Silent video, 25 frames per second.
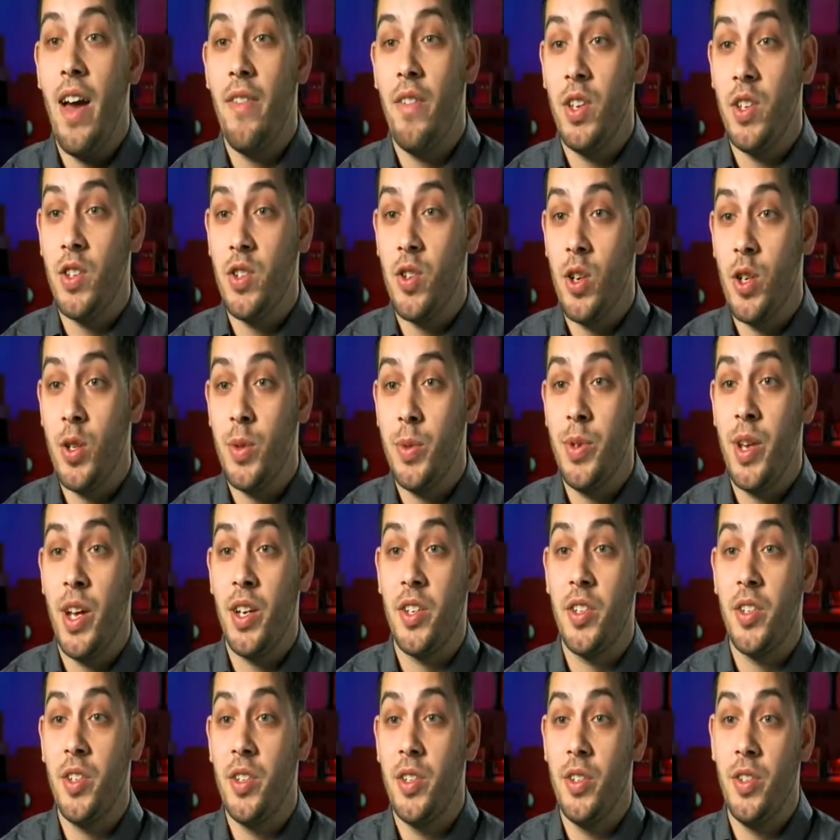having surge
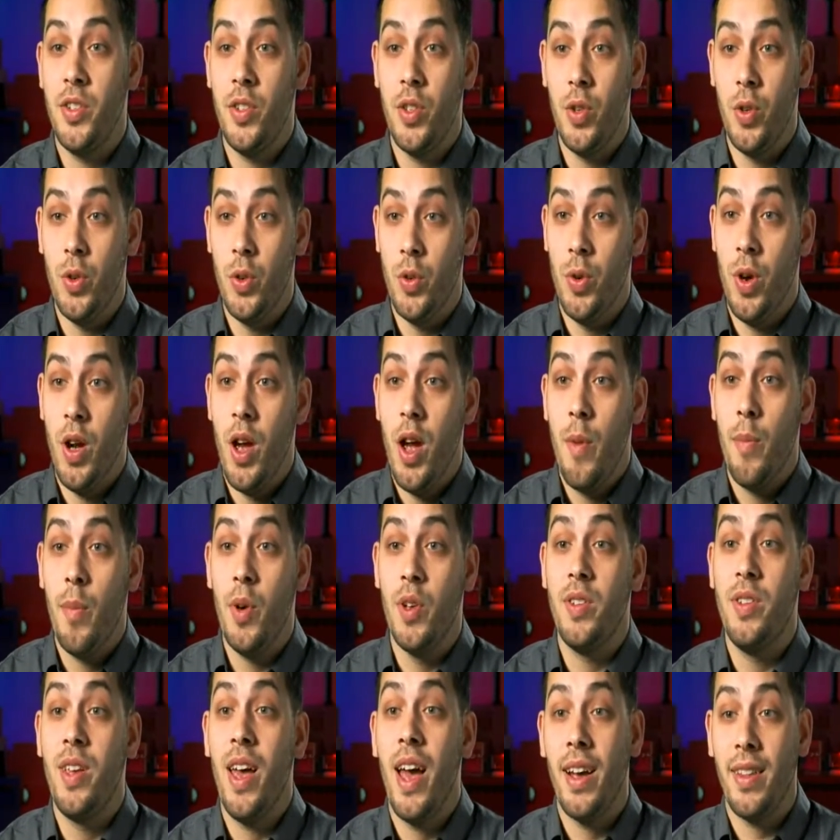protection to
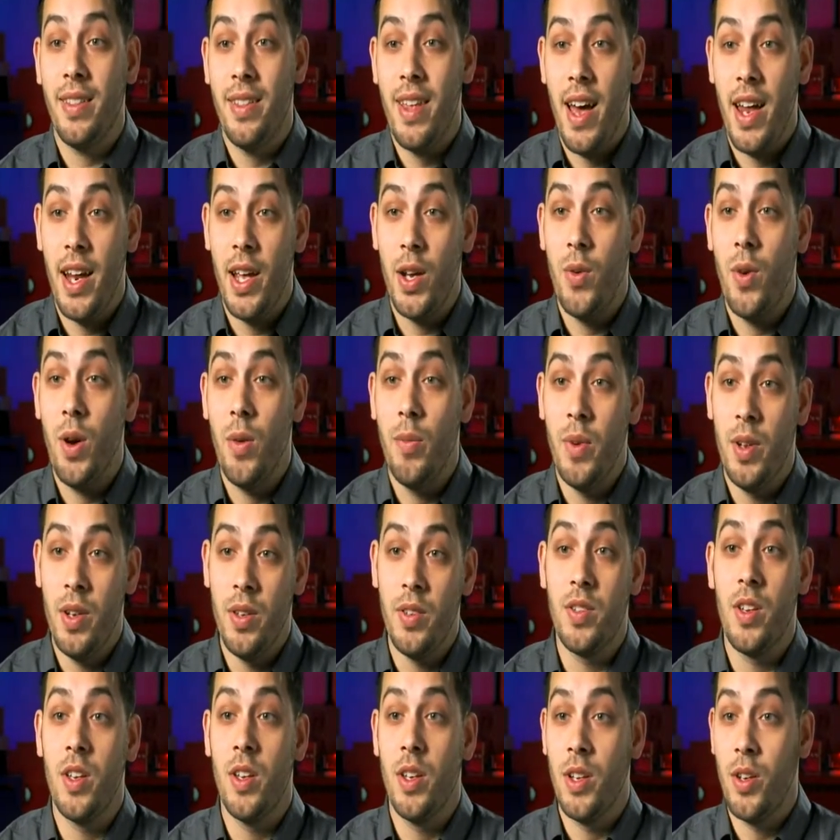protect that
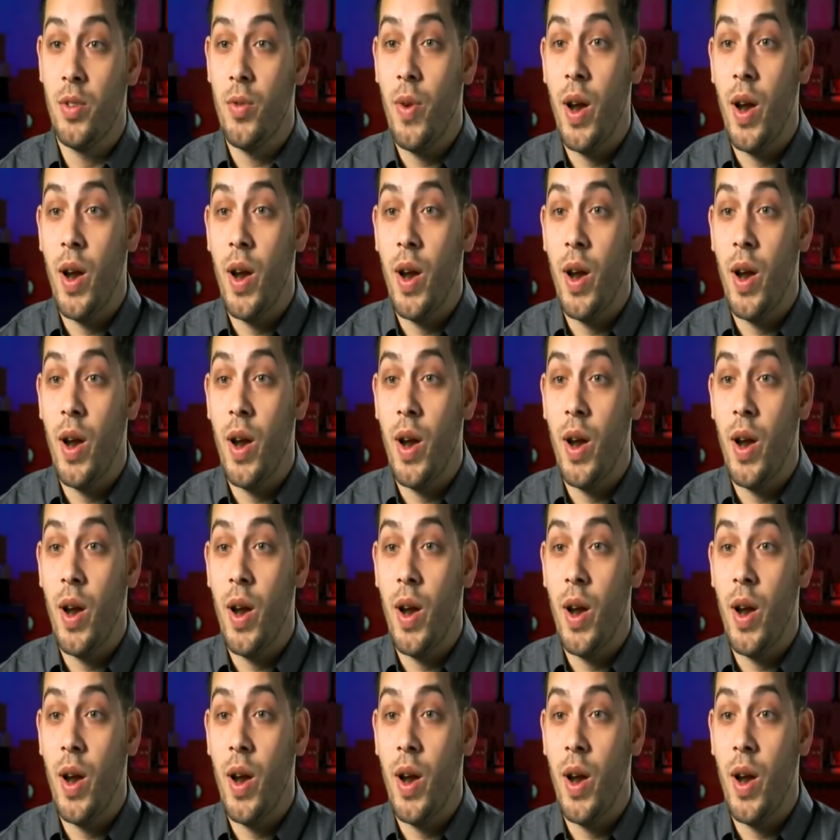equipment is going to